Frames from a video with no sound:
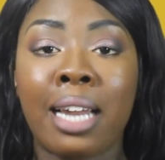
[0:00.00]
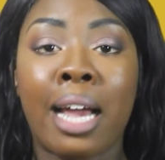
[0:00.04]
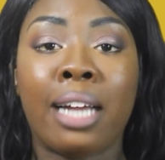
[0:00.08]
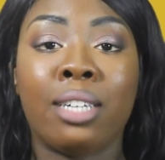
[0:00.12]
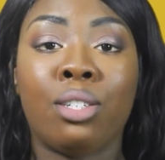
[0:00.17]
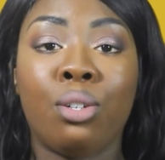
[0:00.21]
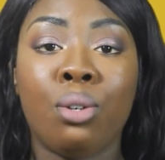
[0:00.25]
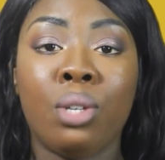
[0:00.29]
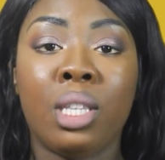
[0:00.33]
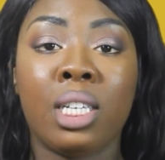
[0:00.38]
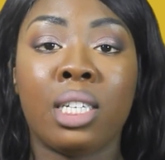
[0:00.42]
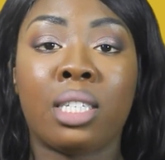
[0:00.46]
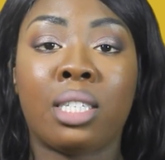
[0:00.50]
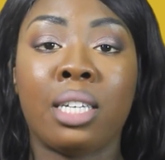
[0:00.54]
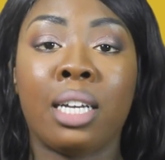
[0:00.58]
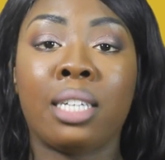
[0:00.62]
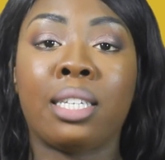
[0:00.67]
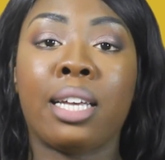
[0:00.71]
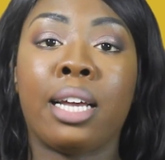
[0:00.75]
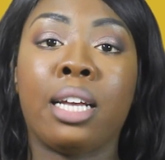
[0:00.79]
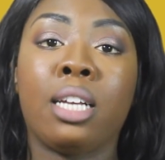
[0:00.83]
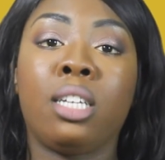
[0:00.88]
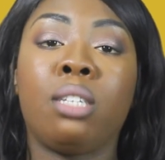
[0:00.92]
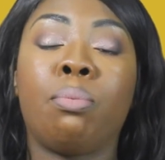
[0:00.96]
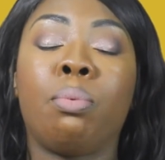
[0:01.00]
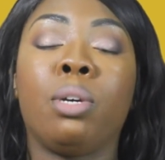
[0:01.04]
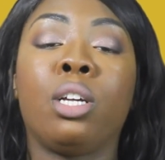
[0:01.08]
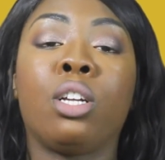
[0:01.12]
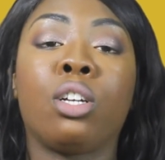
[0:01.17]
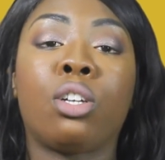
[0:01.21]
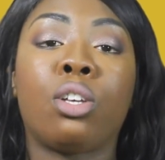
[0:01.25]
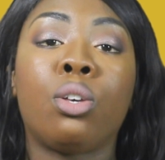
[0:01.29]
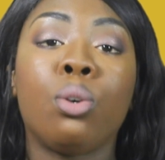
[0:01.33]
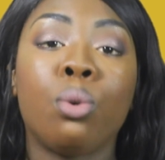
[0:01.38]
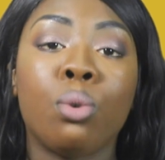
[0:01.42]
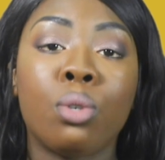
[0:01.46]
not do these things that he's
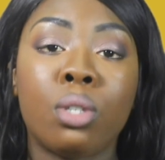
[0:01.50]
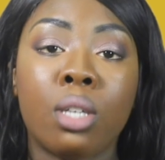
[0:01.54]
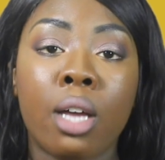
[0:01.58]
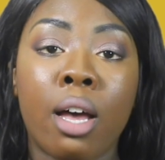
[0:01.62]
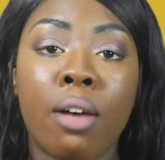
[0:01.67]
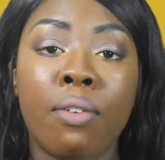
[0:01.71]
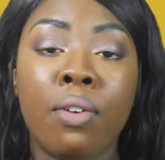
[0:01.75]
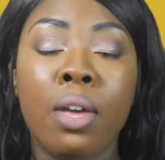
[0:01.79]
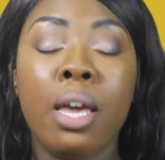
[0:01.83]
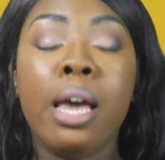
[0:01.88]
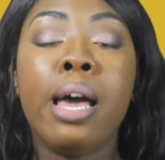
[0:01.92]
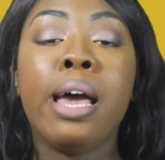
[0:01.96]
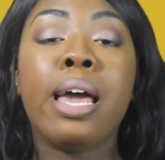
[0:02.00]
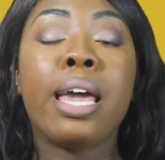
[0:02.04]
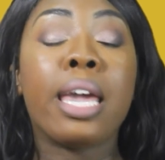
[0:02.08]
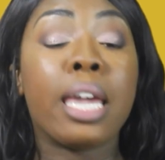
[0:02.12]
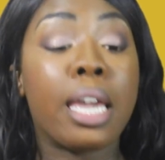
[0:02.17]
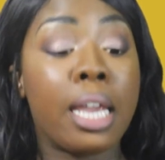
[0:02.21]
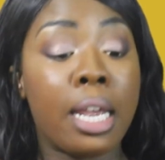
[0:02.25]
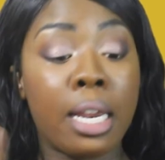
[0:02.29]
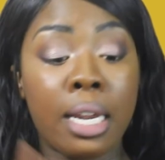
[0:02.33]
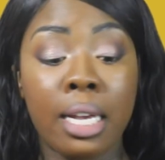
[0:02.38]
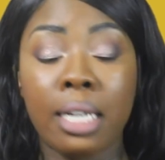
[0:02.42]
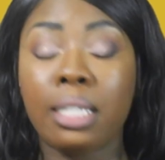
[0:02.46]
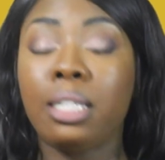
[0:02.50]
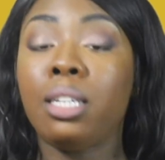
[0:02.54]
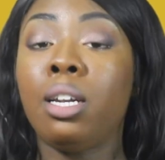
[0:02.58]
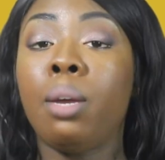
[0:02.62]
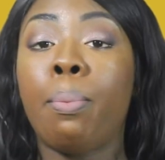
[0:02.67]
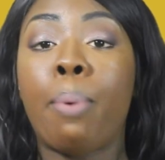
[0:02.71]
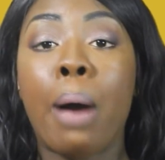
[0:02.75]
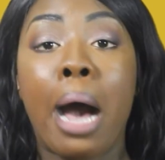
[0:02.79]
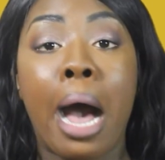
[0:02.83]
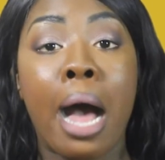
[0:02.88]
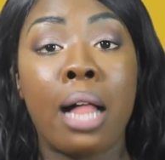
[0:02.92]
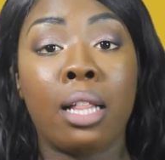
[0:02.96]
being accused of, he needs an
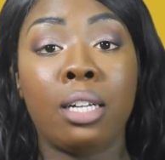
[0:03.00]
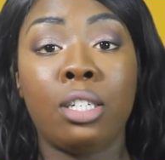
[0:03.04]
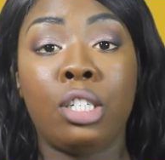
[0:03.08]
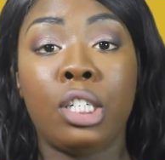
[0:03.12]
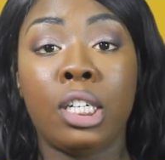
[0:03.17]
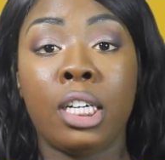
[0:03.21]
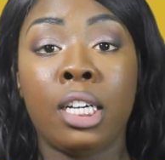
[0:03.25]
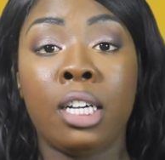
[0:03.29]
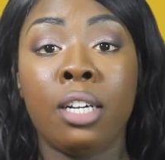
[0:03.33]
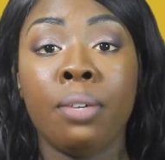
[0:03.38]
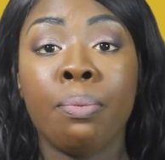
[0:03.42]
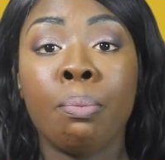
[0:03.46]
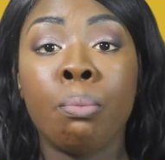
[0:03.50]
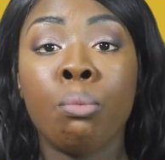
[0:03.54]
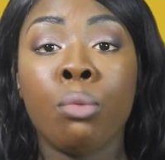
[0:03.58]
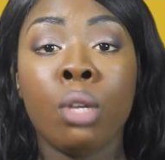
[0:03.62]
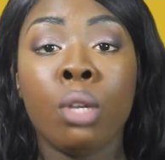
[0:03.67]
apology.